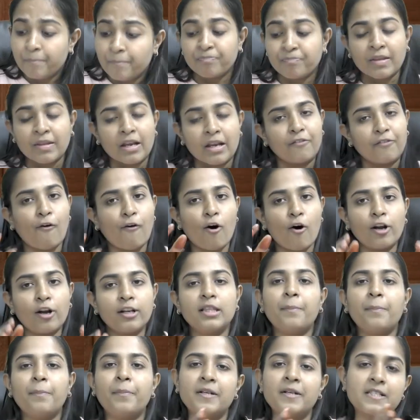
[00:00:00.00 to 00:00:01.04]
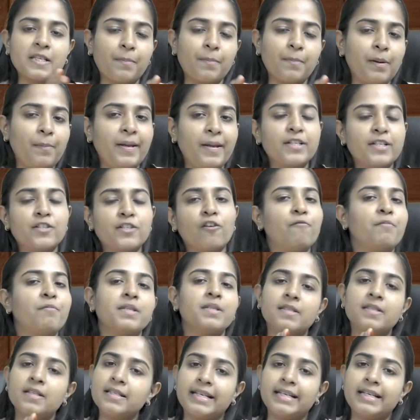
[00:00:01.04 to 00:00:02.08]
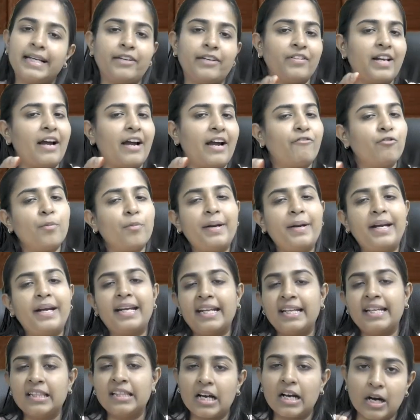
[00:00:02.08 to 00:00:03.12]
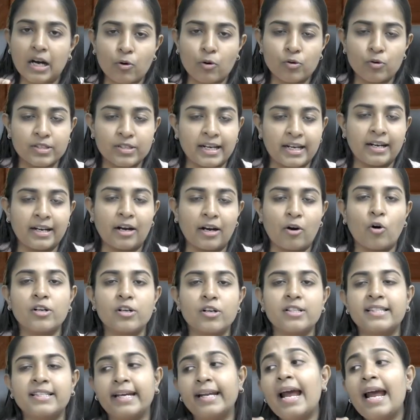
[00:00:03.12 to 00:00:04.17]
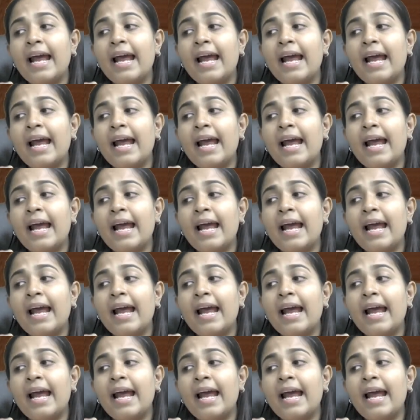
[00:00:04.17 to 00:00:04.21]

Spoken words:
for the principal place of business, it will have to maintain the accounts and records there,